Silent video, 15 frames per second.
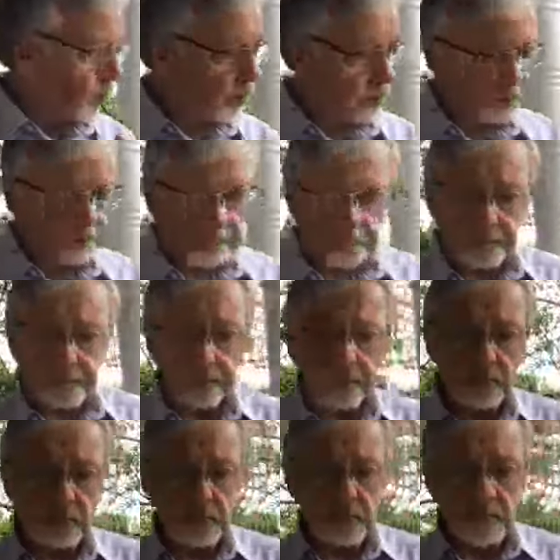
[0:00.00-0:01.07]
we
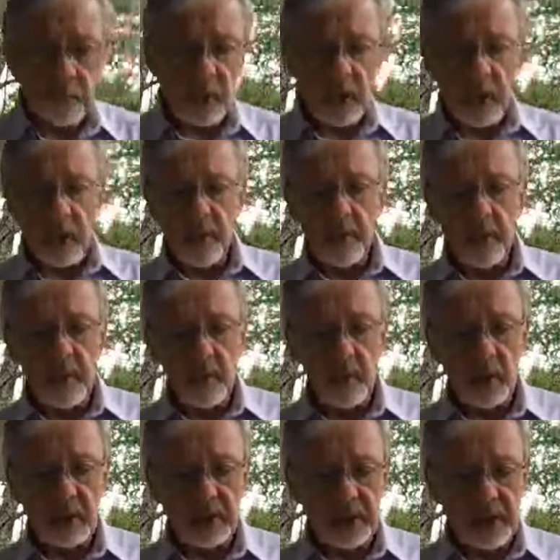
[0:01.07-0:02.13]
want to
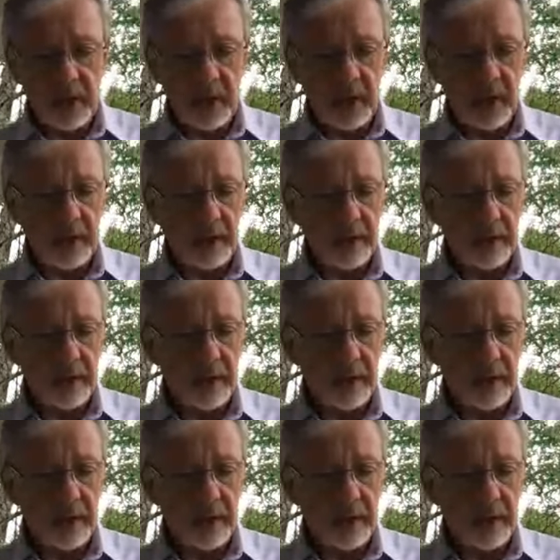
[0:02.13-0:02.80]
sing